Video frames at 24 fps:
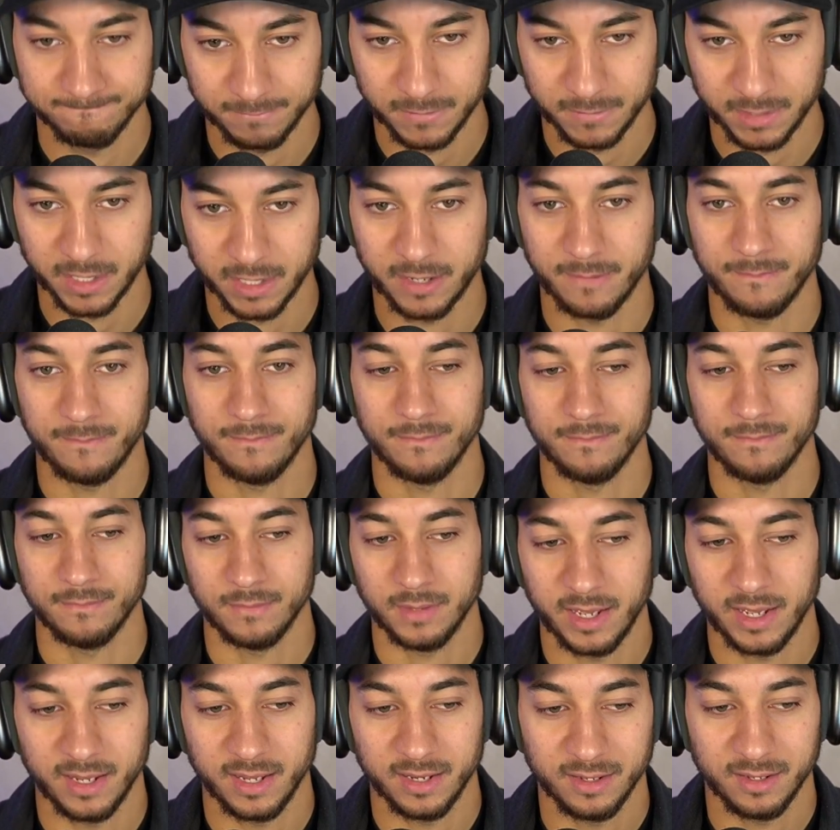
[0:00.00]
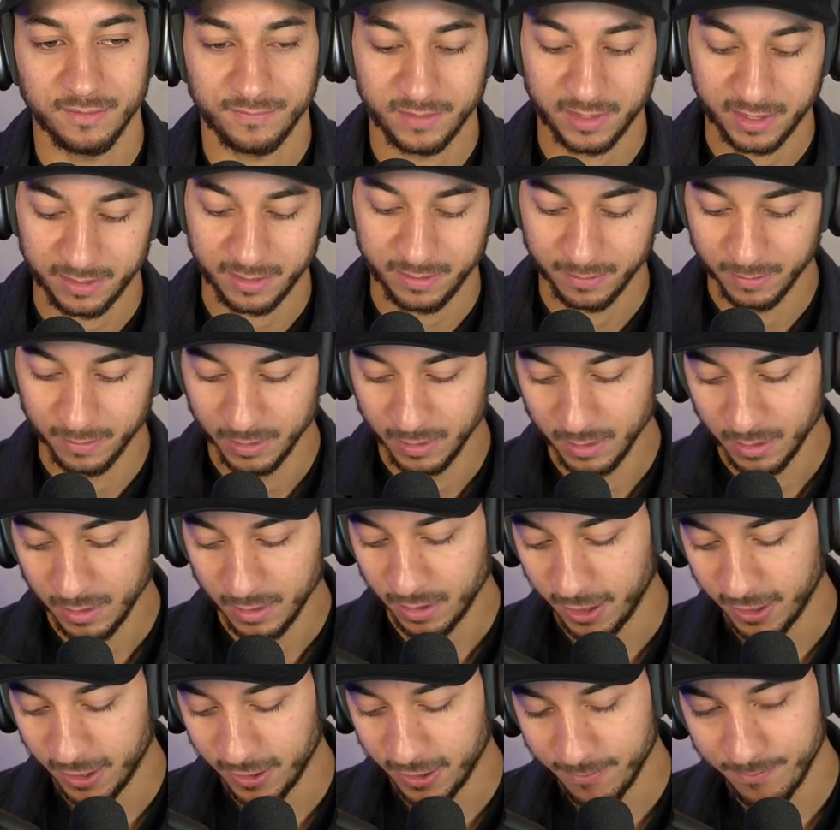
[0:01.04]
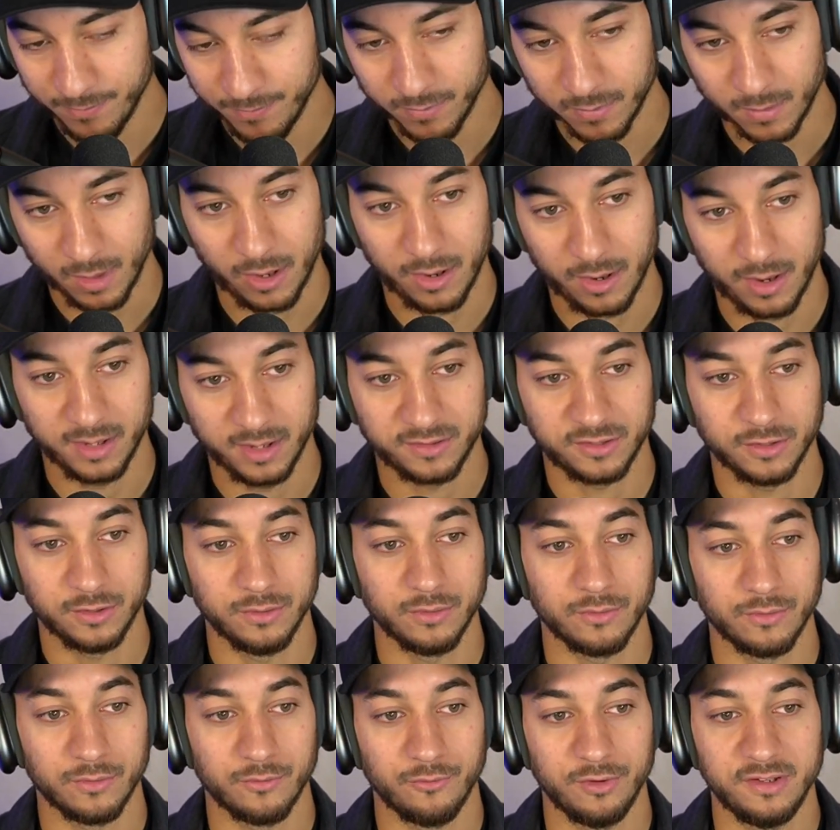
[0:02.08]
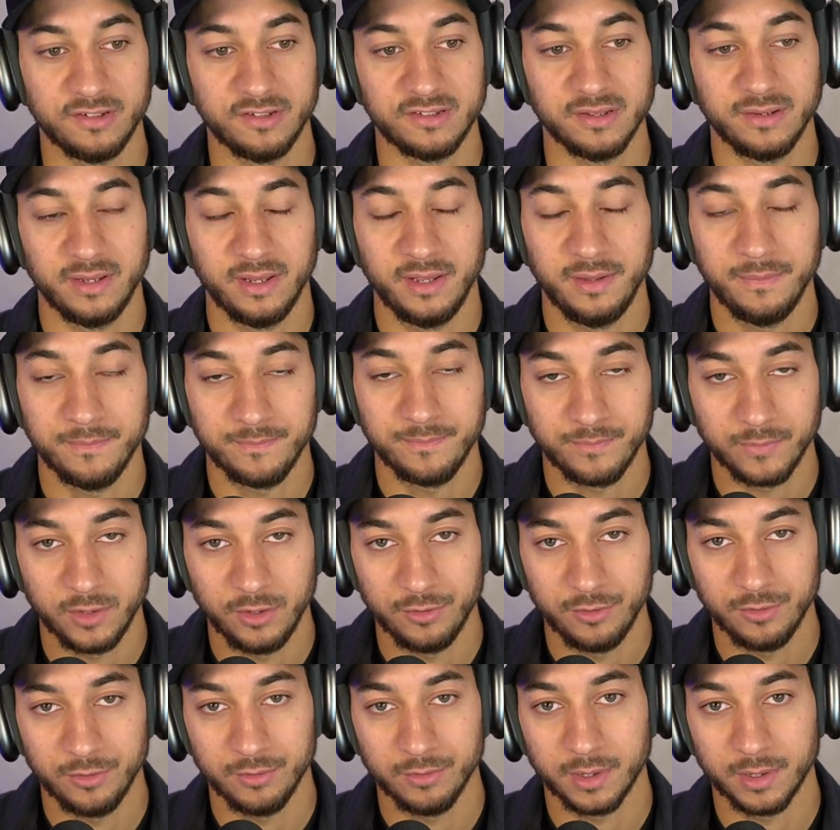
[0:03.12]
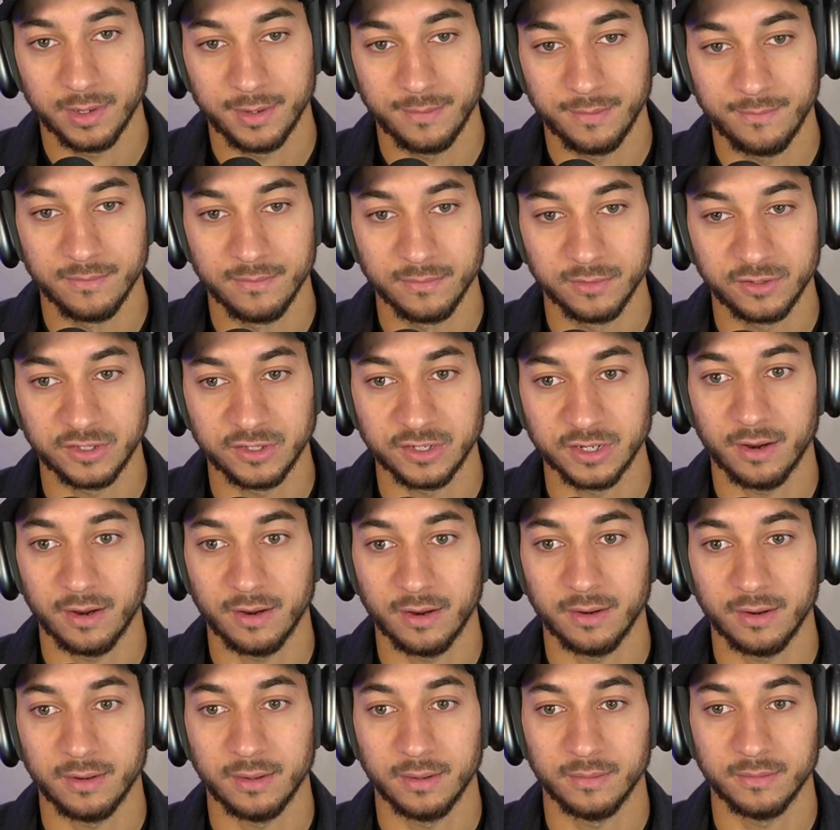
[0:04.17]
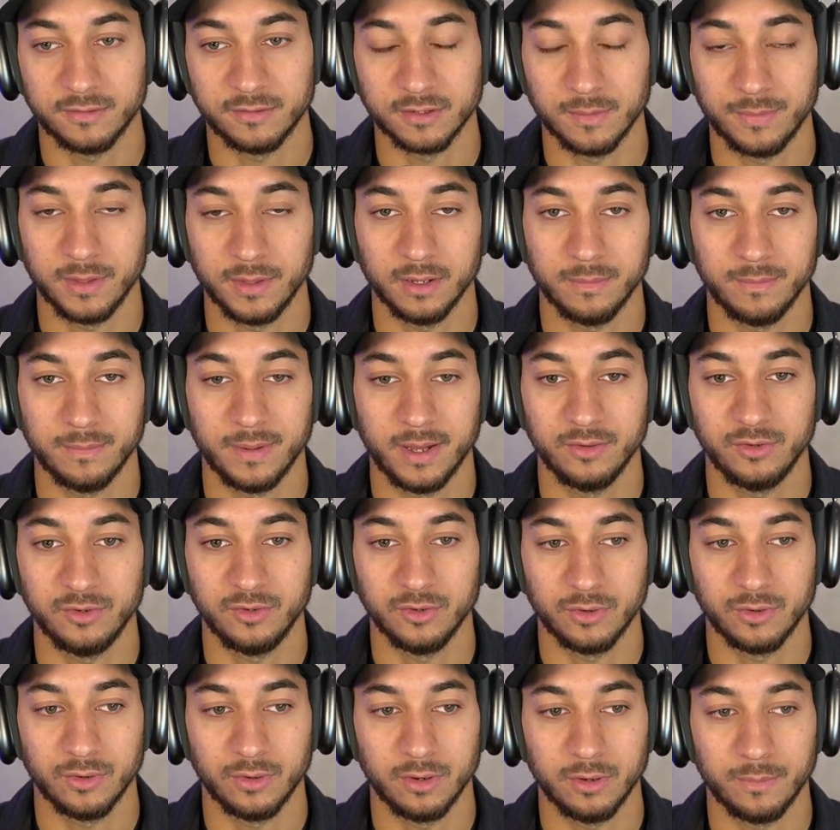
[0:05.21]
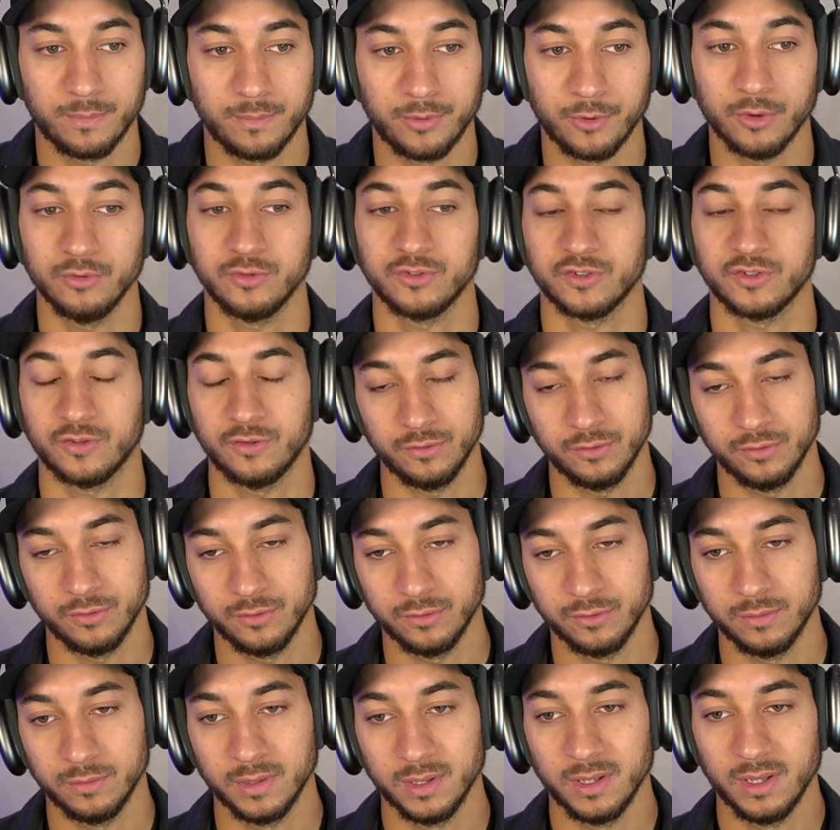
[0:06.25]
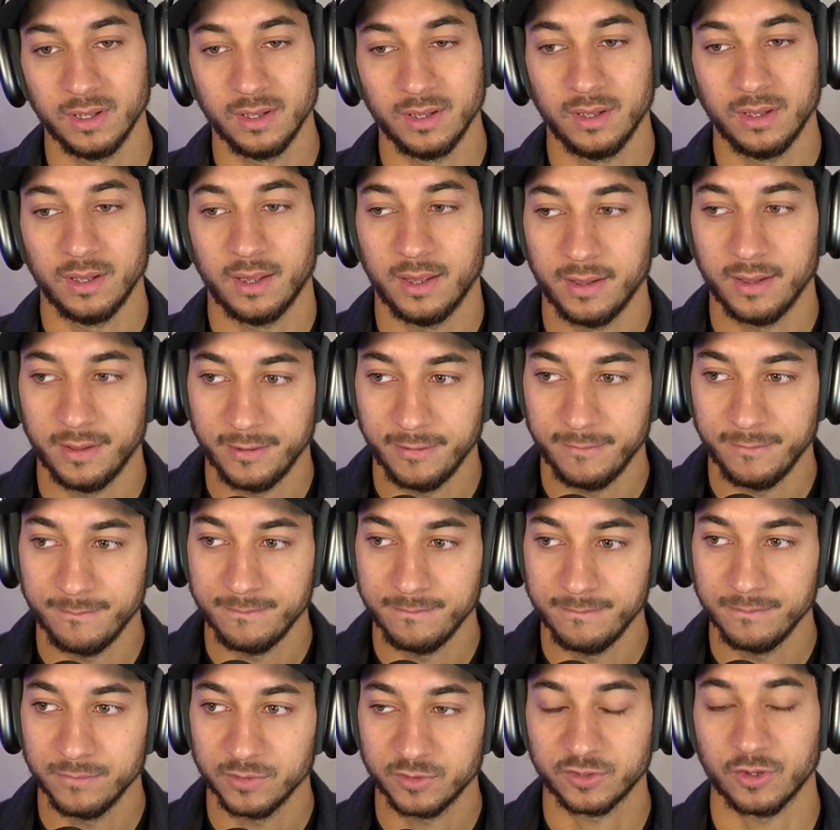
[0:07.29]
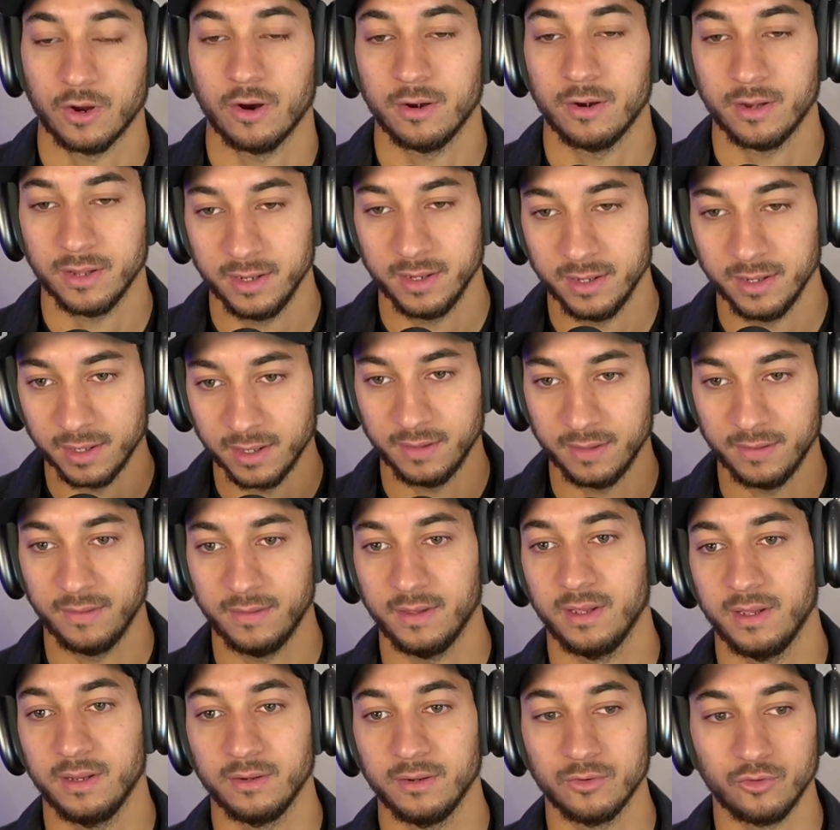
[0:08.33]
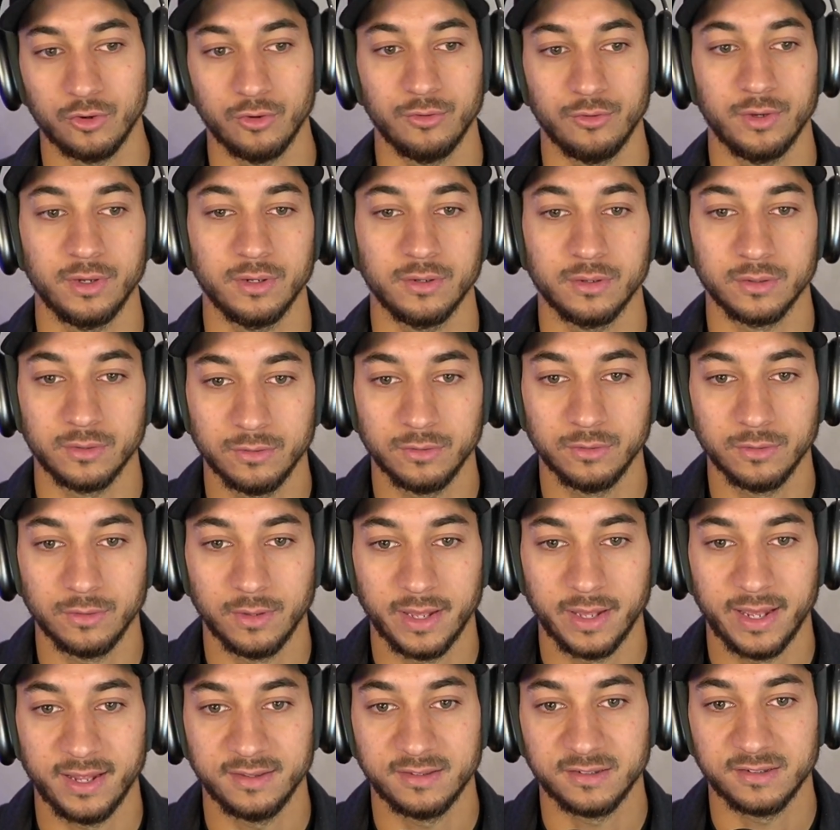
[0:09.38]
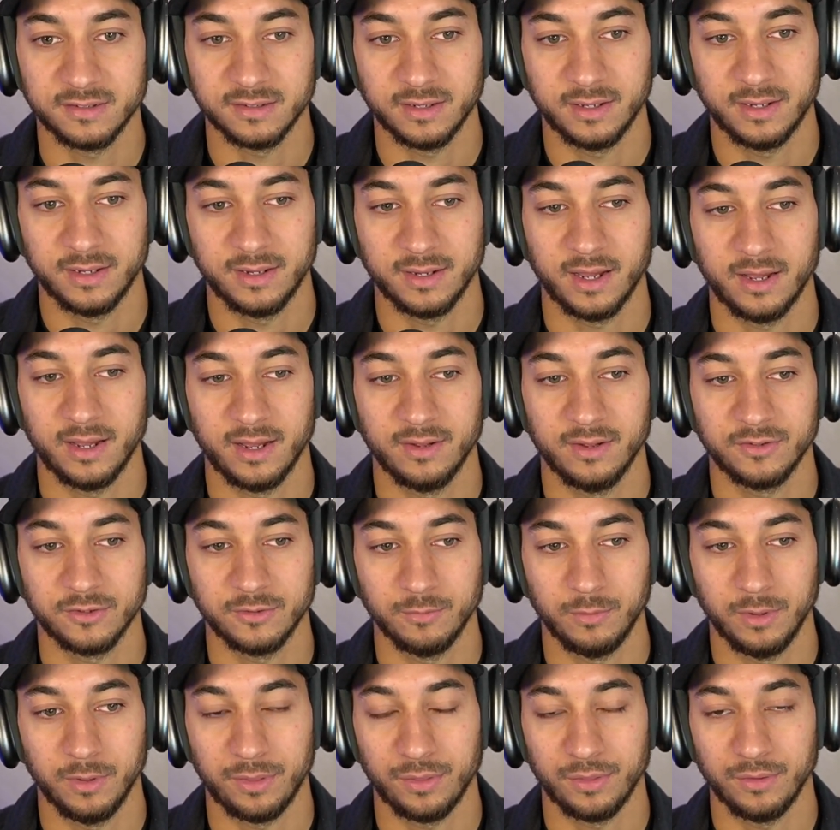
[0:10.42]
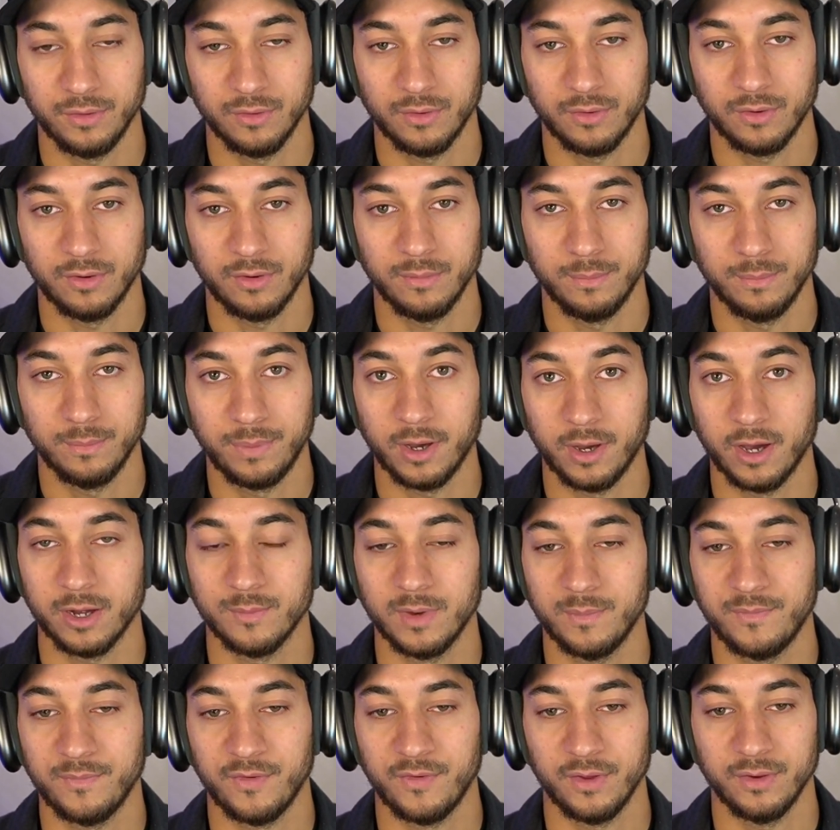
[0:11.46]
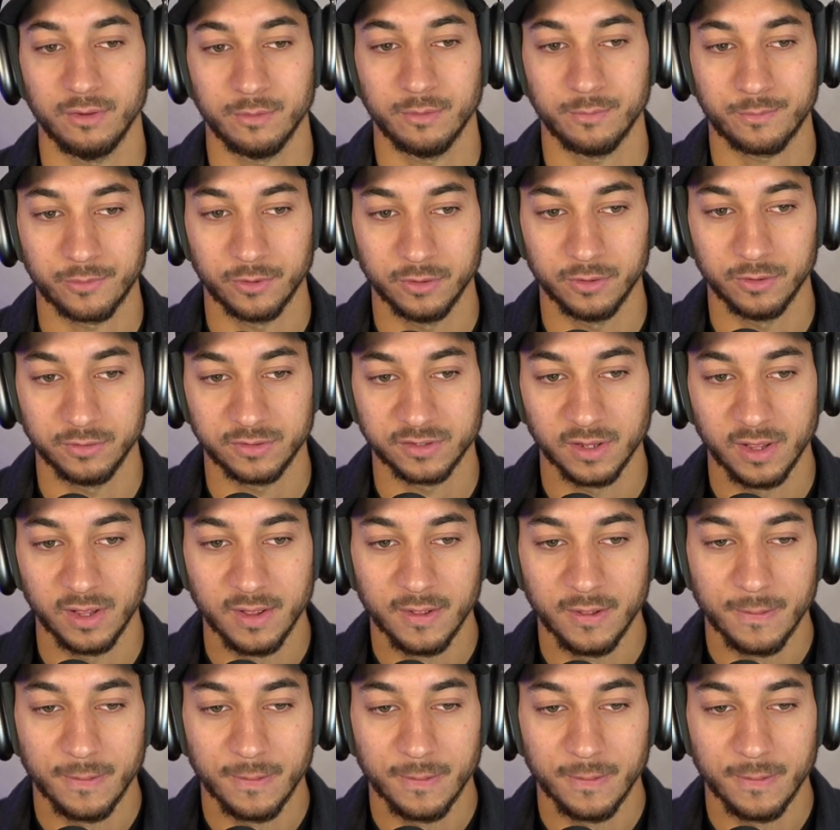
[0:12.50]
Yeah, I love that. All right. So recently you shared something about your approach to starting and then growing Google Ads accounts with your bottom-up funnel approach.